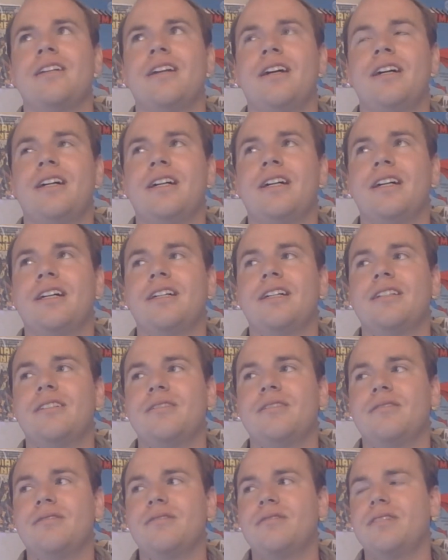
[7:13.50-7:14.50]
uh,
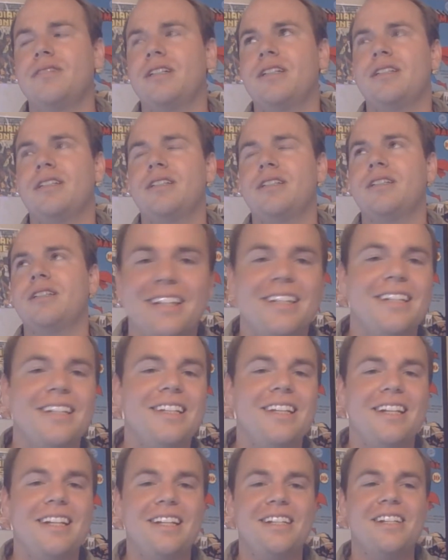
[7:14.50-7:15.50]

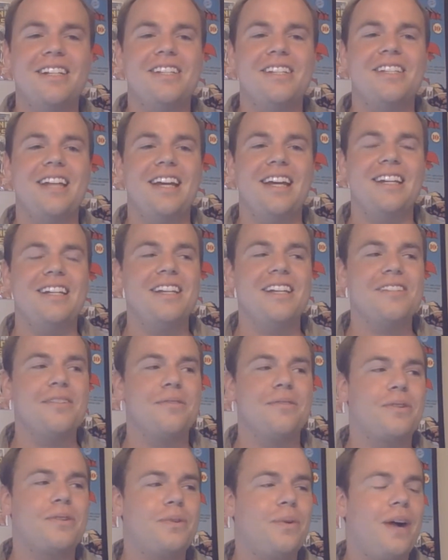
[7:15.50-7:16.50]
it
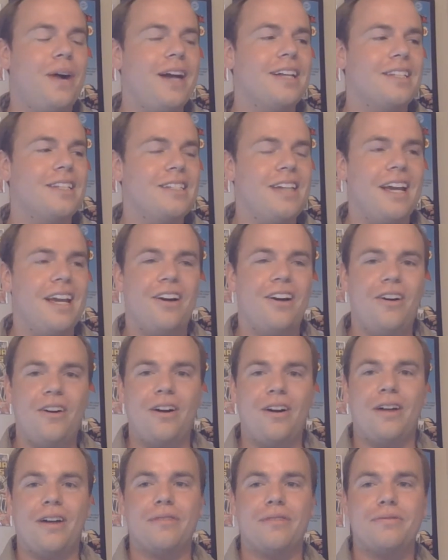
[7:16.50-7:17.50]
doesn't quite take
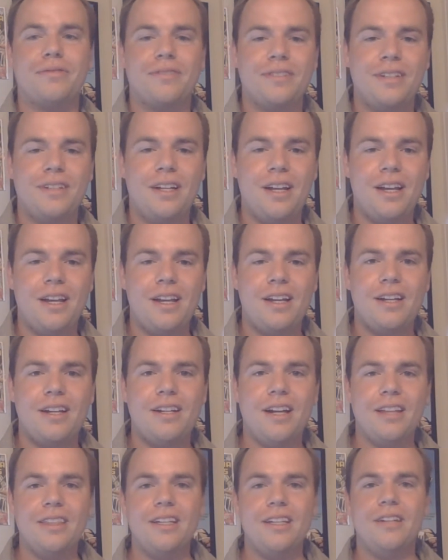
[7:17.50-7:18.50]
off.
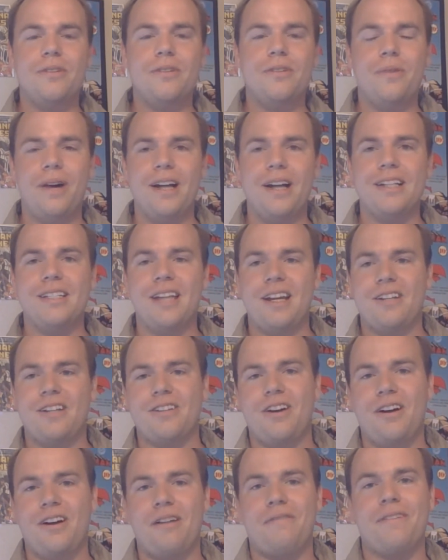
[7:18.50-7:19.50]
Nothing quite takes
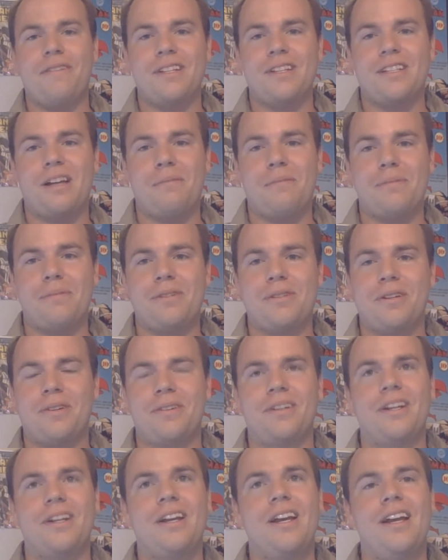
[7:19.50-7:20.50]
off in this episode.
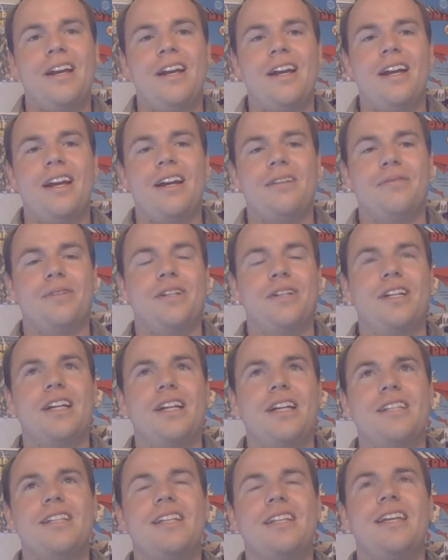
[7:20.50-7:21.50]
And when you
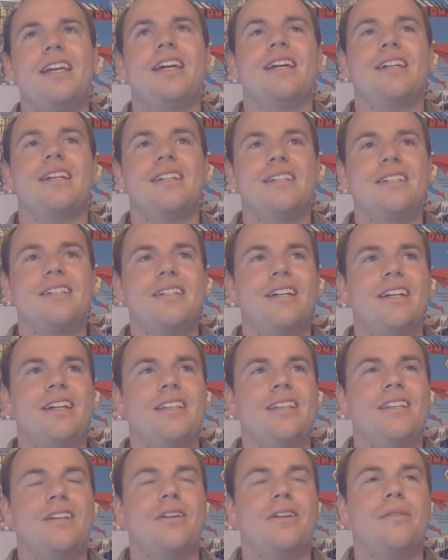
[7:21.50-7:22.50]
get to the end,
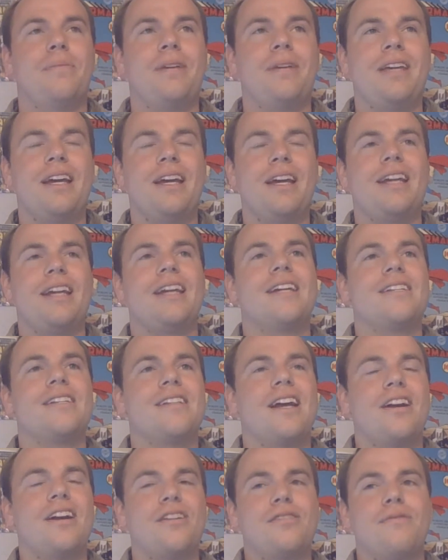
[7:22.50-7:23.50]
the beginning is
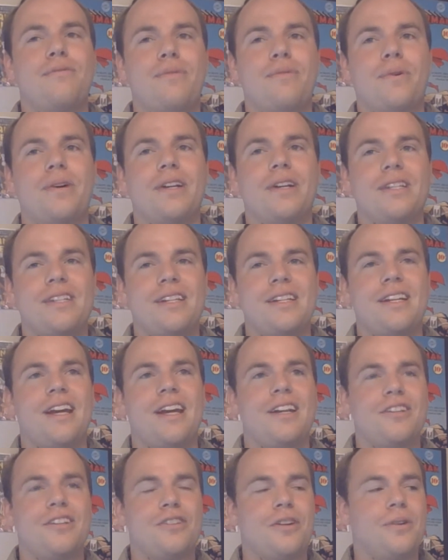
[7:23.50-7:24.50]
Harrison Ford as
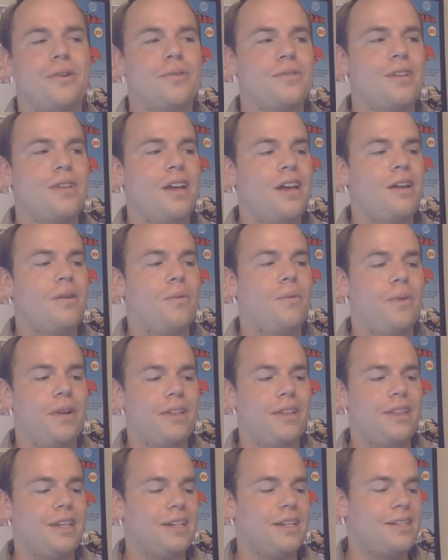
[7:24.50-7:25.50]
Indiana Jones
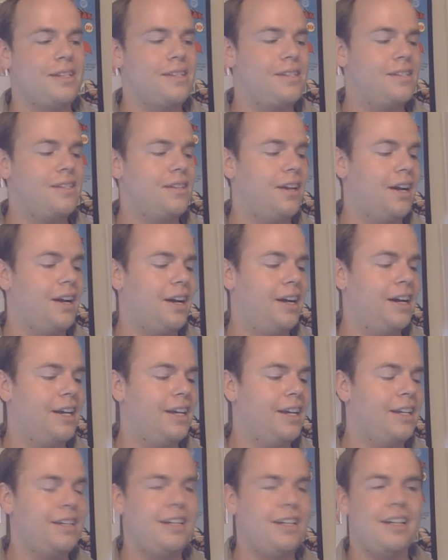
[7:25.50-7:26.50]
with this
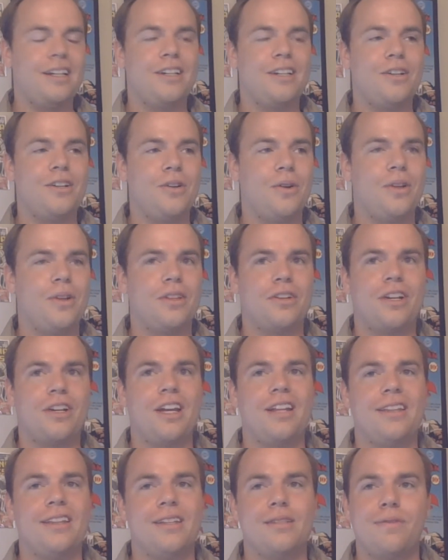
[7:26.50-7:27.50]
Indian dude, and they're
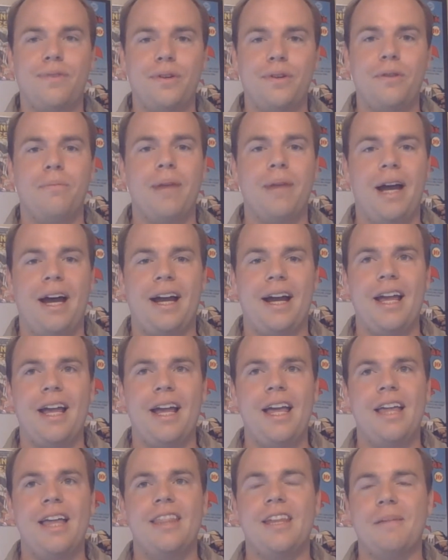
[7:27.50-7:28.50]
getting this flute back
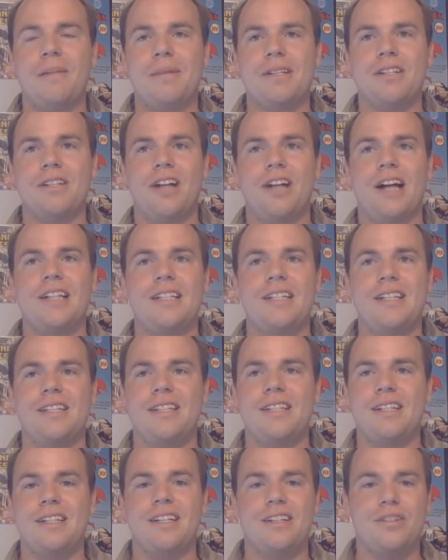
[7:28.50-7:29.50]
that means a lot to
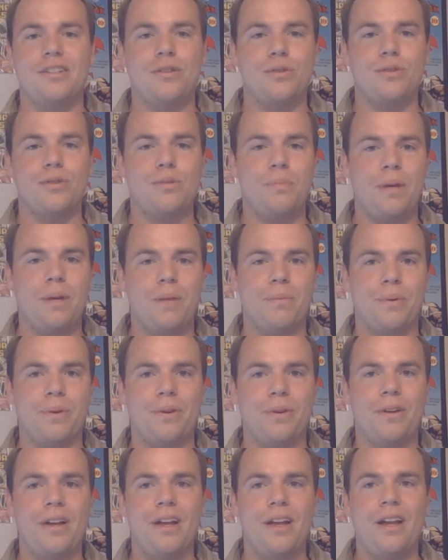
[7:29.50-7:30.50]
this Indian dude's
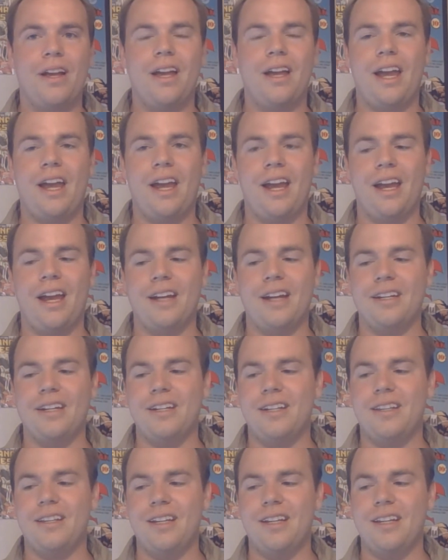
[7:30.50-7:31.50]
people. And
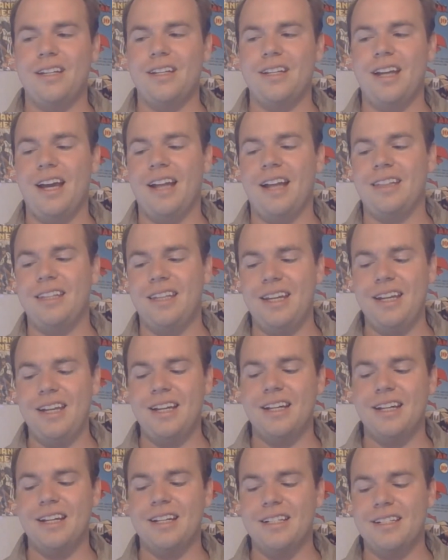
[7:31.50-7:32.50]
then at the
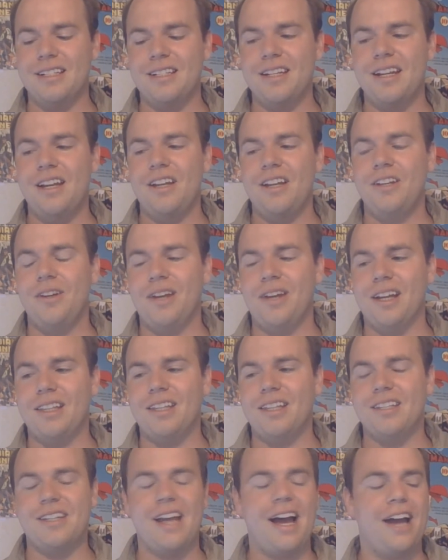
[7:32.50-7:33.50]
end, you get
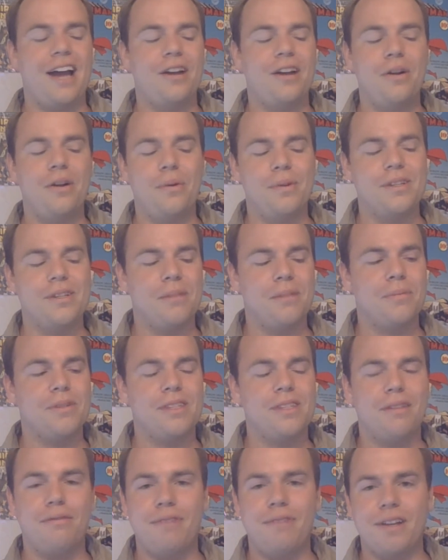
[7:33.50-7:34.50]
this guy who resembles
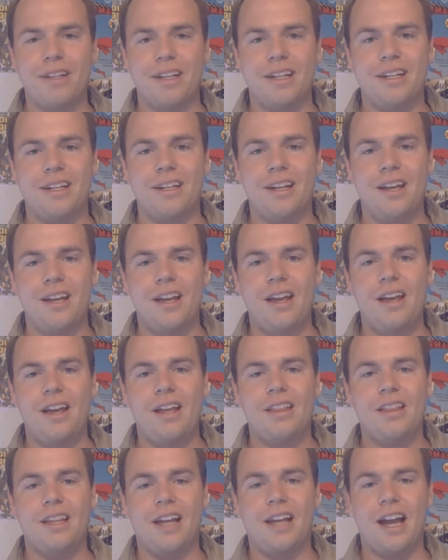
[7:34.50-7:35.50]
the villain,
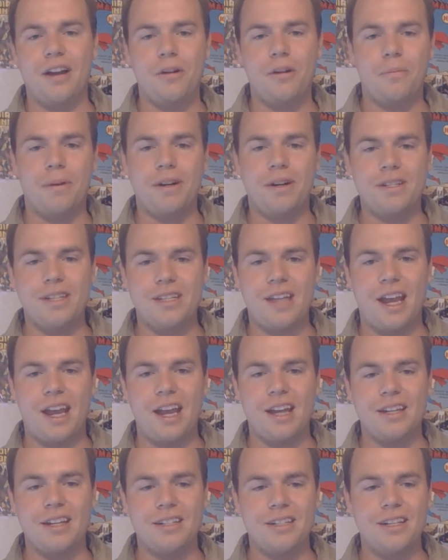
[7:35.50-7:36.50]
the guy who burns his
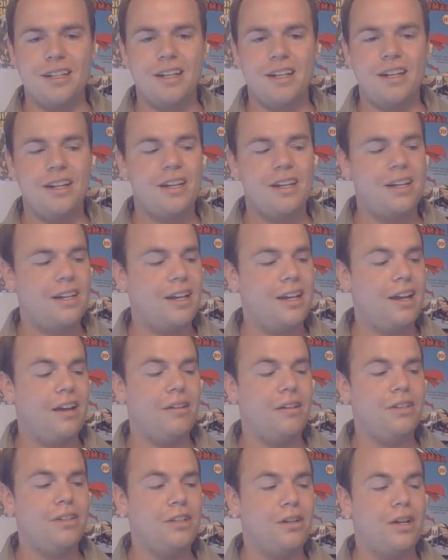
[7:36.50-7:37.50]
hand.
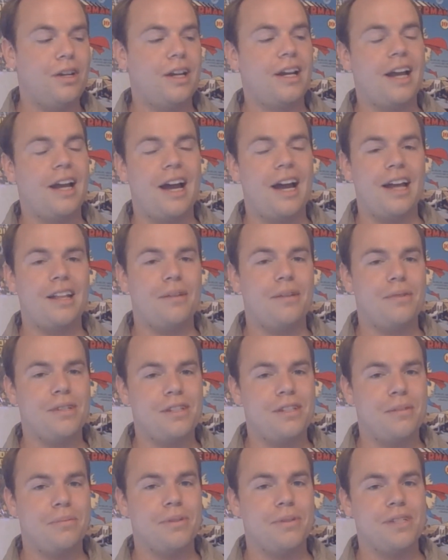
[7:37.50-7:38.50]
You get a guy that
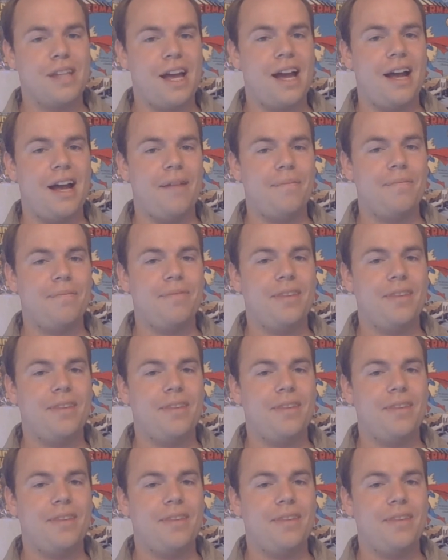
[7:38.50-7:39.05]
resembles that